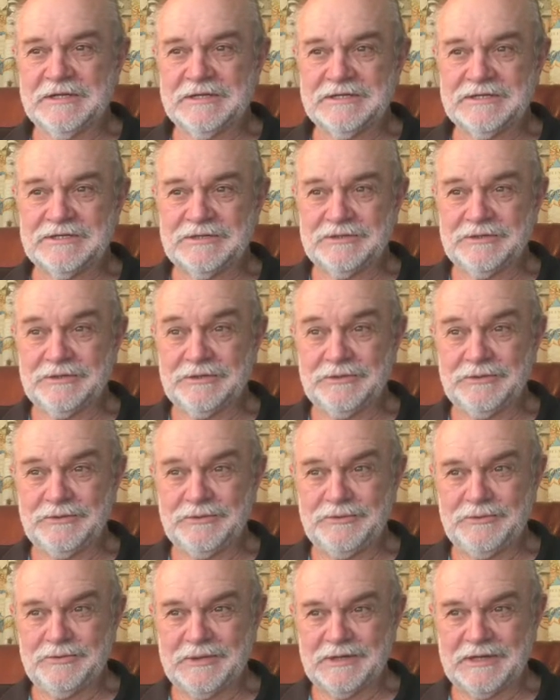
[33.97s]

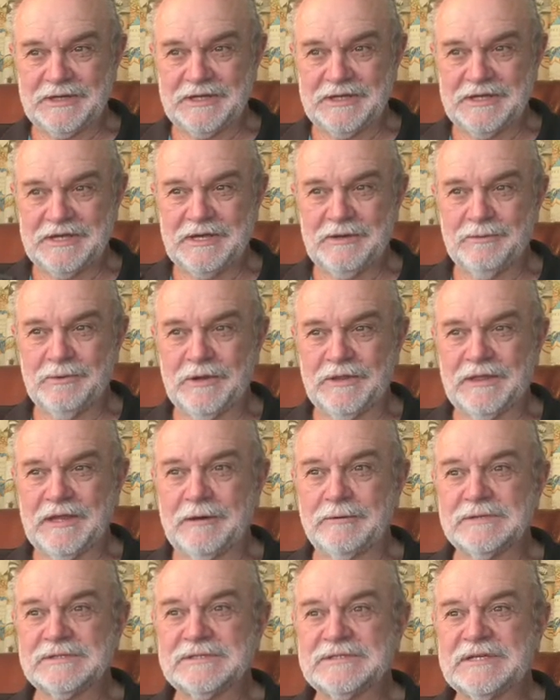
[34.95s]
to hear what
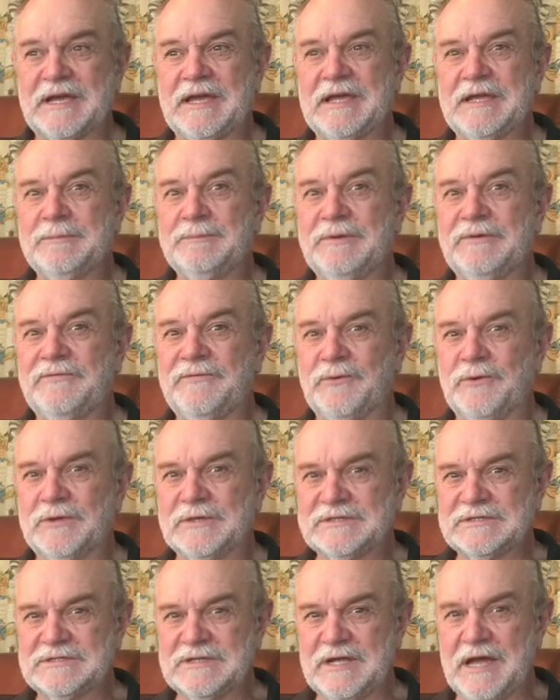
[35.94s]
they were saying before
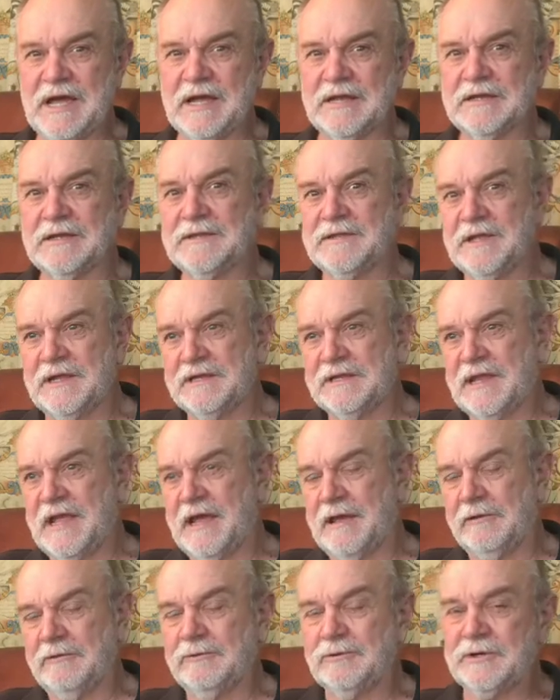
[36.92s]
the start and then
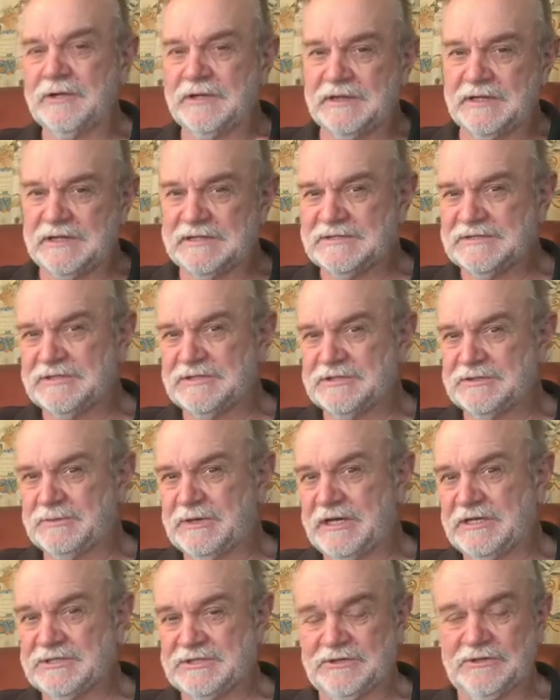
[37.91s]
now look at their
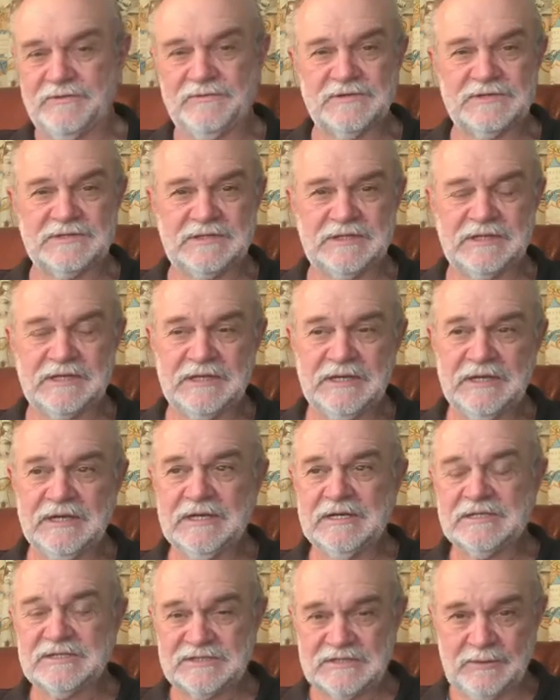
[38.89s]
situation. Obviously,
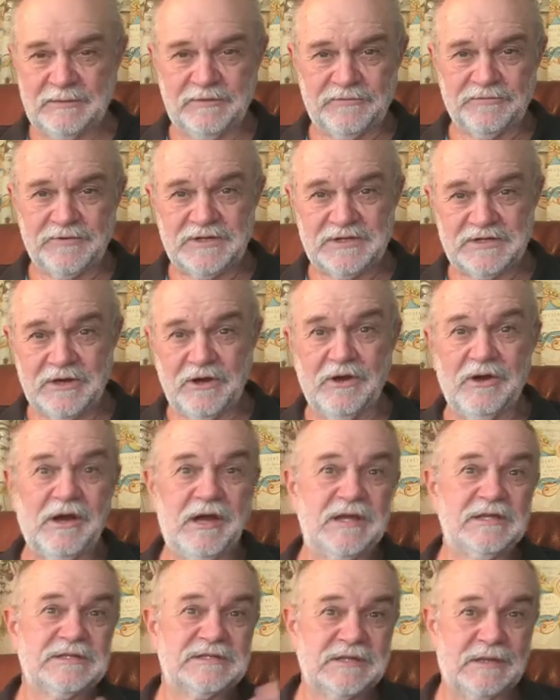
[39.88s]
some have
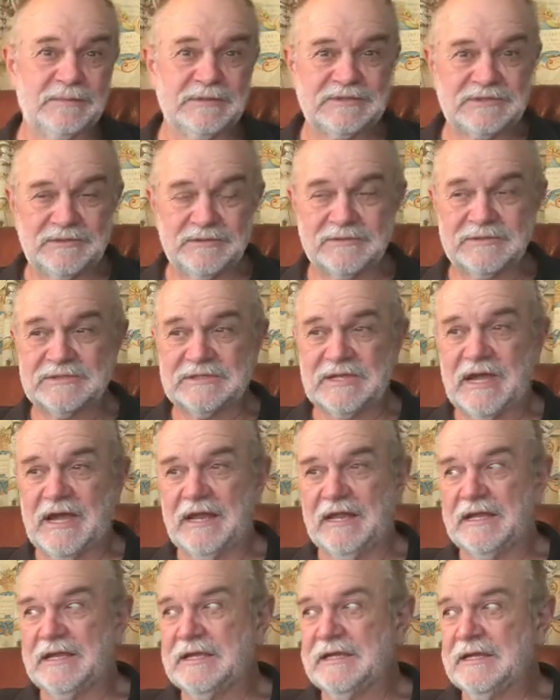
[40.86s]
retired, some are still
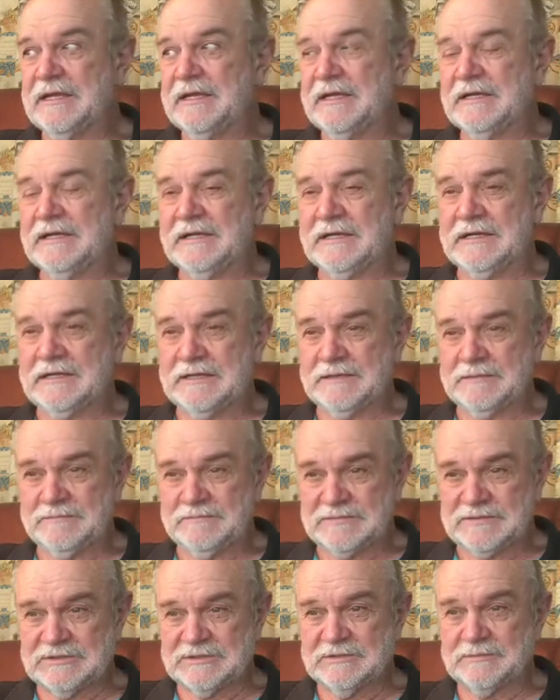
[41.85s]
sailing.
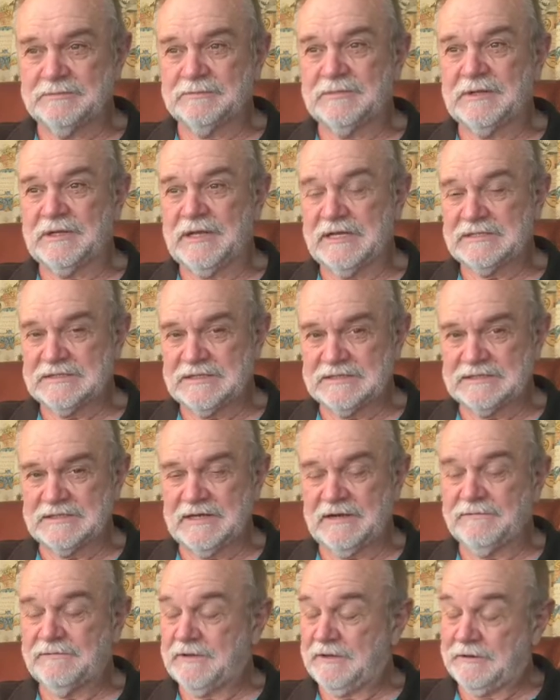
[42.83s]
Some classic
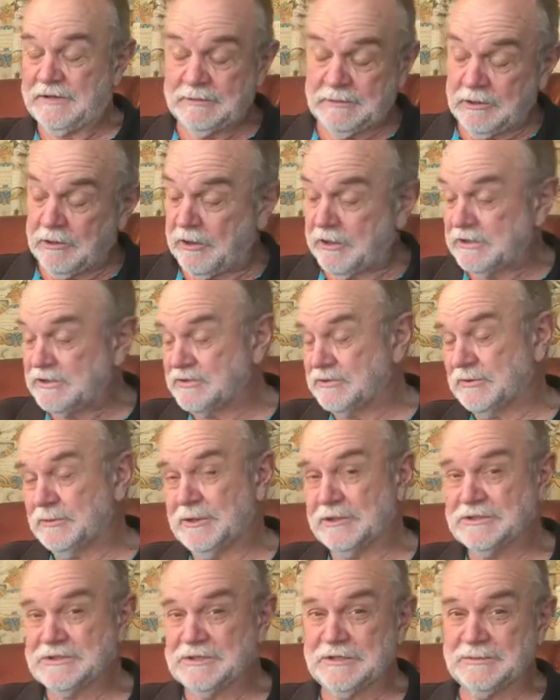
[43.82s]
stuff there. Anyway, I enjoy
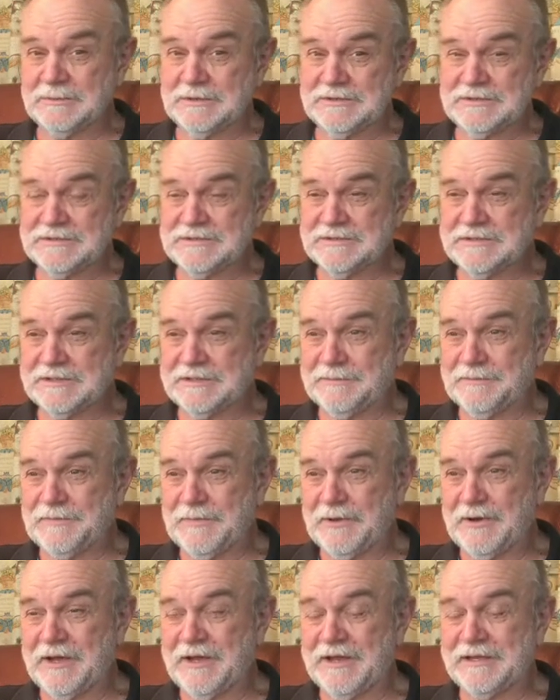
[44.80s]
watching them because
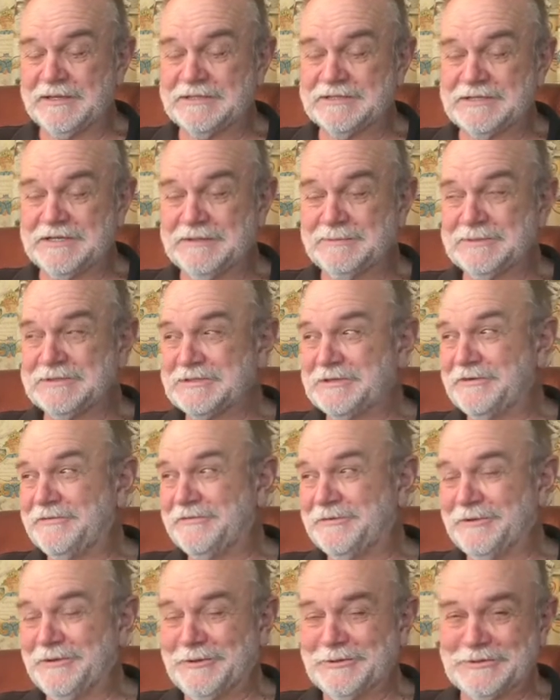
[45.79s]
I hadn't seen them myself
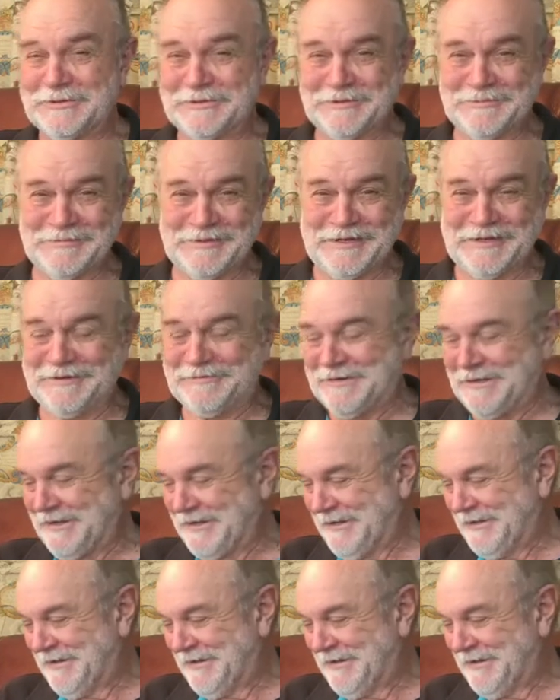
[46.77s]
for a long time. But anyway,